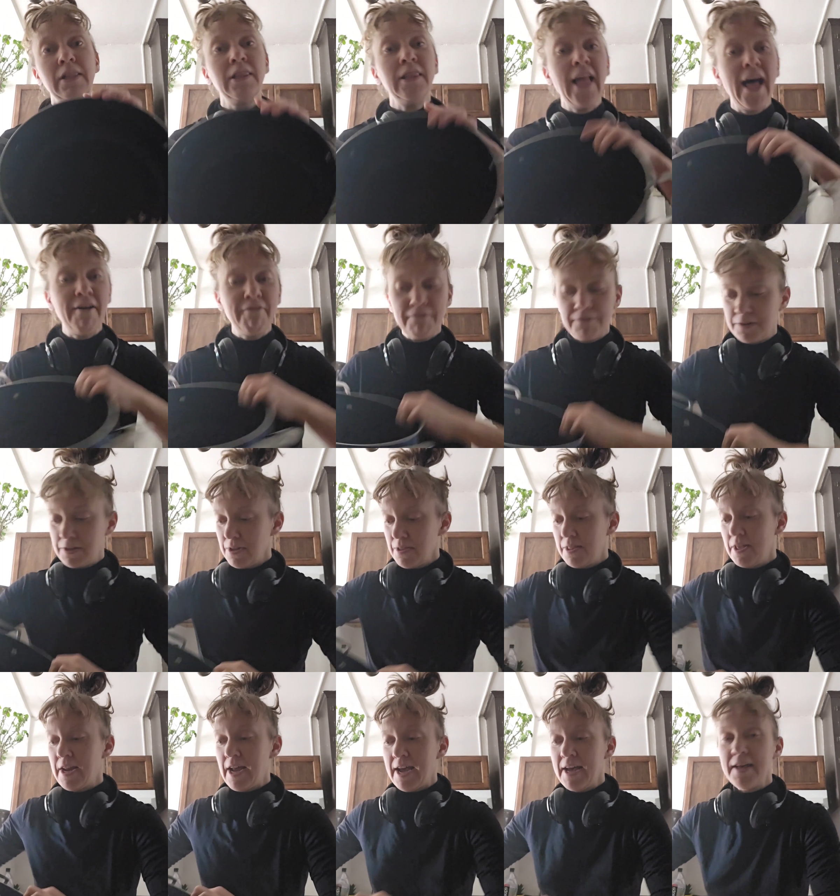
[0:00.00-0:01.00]
left
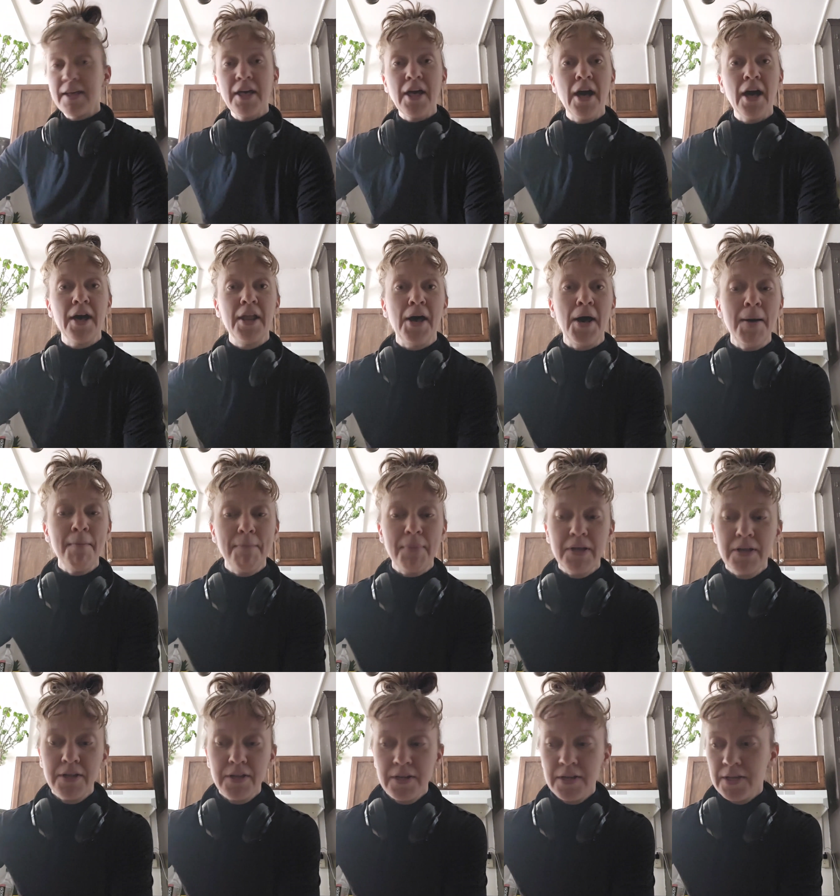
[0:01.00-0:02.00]
that I had cut
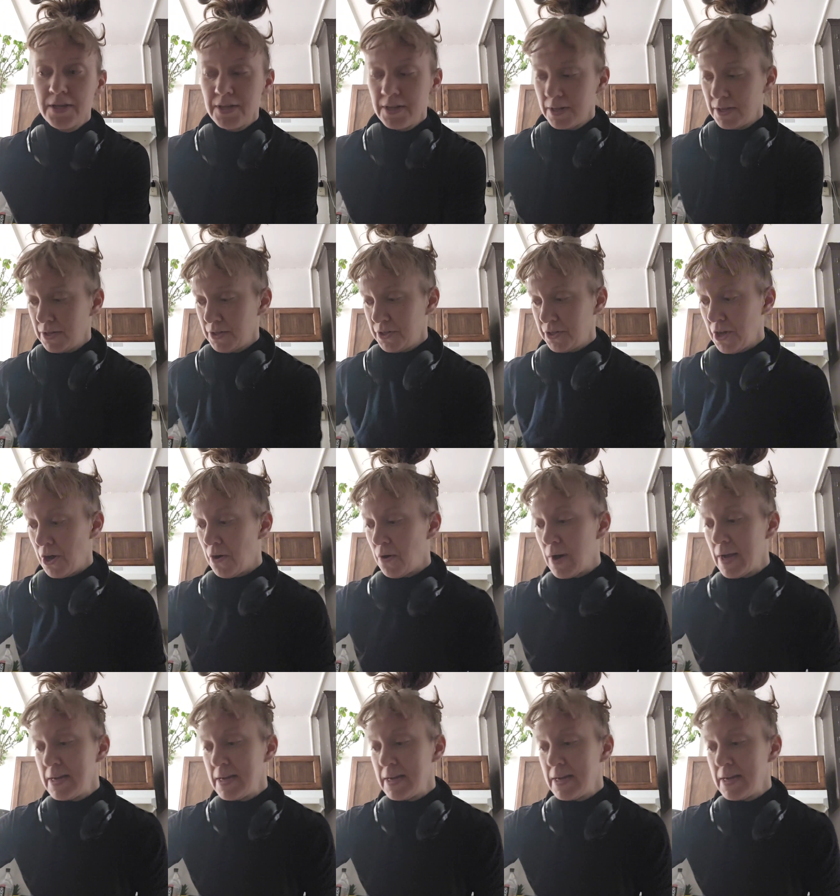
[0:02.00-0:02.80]
up, so